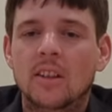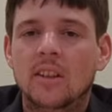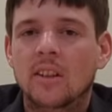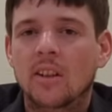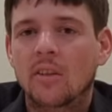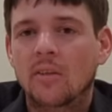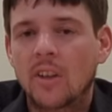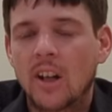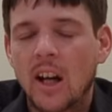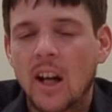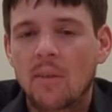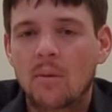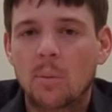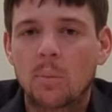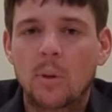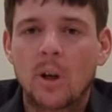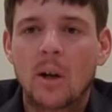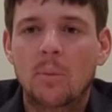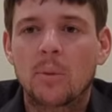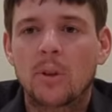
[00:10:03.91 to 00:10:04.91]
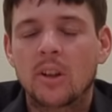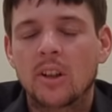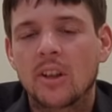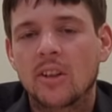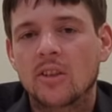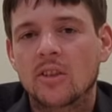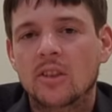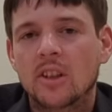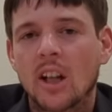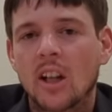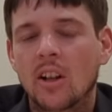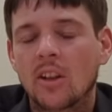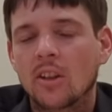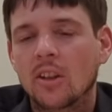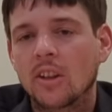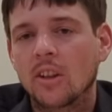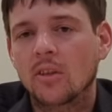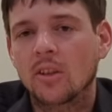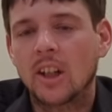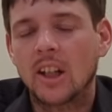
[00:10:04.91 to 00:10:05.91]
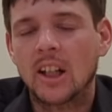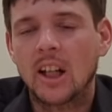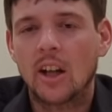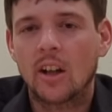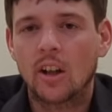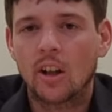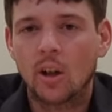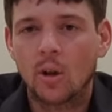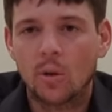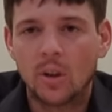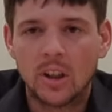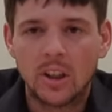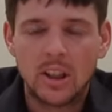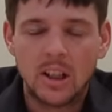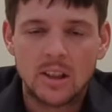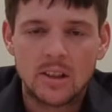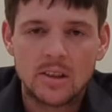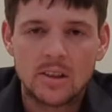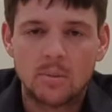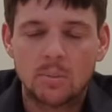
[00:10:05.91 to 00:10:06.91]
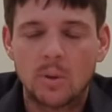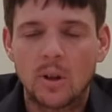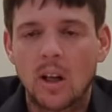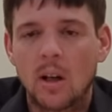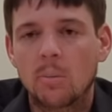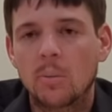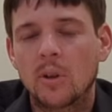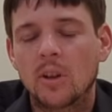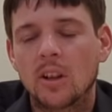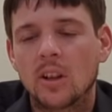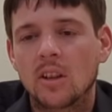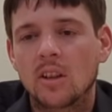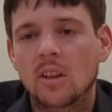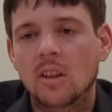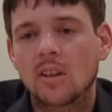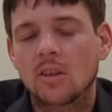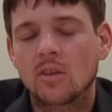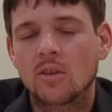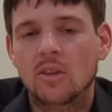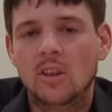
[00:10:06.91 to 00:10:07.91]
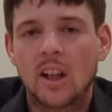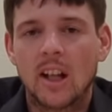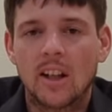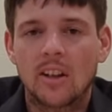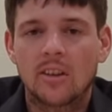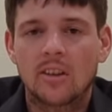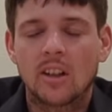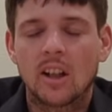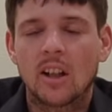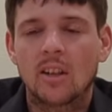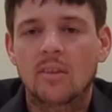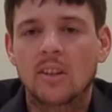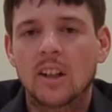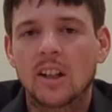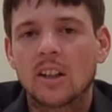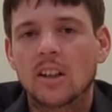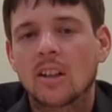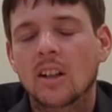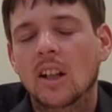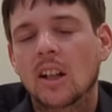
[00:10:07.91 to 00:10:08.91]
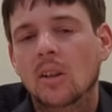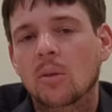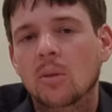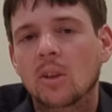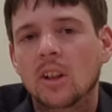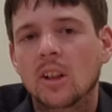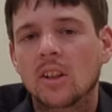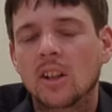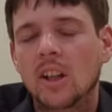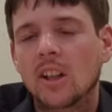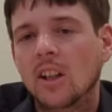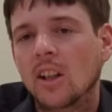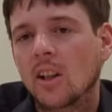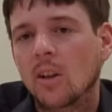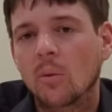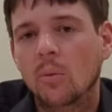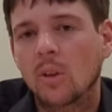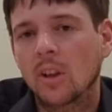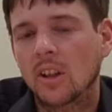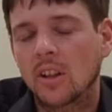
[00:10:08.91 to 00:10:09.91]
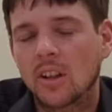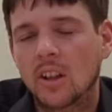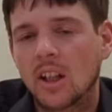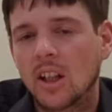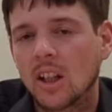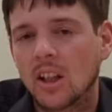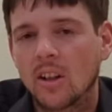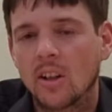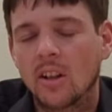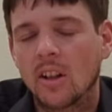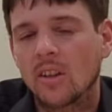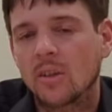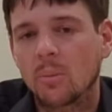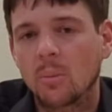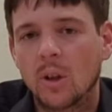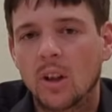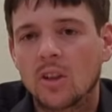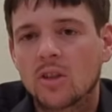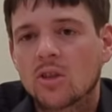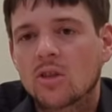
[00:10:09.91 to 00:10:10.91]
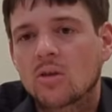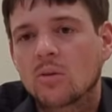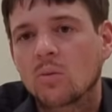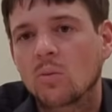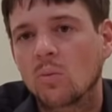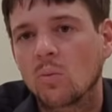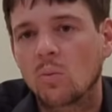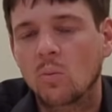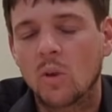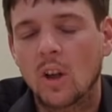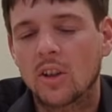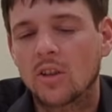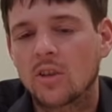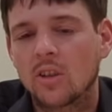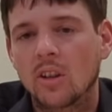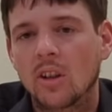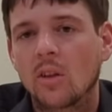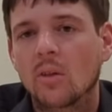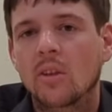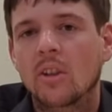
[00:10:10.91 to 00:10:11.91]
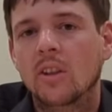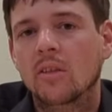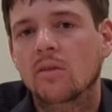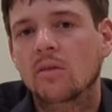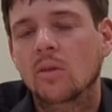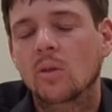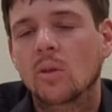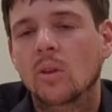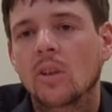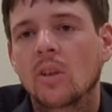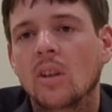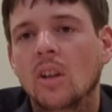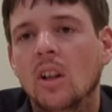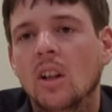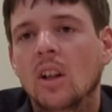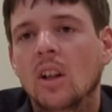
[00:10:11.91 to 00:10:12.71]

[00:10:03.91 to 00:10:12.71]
If they have a property, they just kind of take out a loan against the property and use that as kind of like an equity, and then they don't really care as much what you're loaning it for.